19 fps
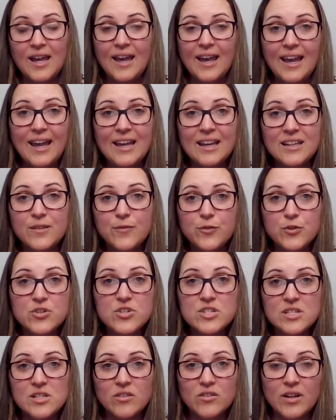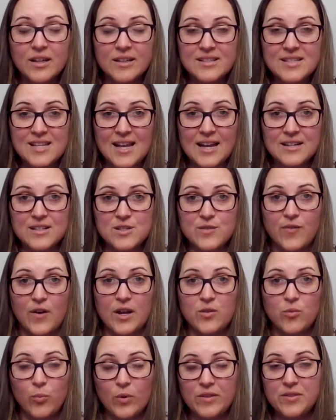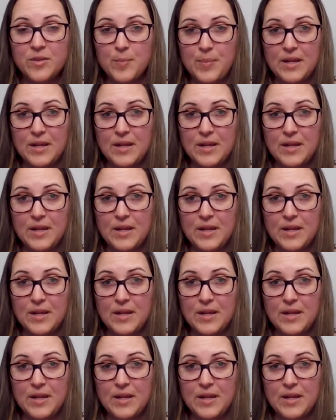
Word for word: And if you're still unsatisfied with the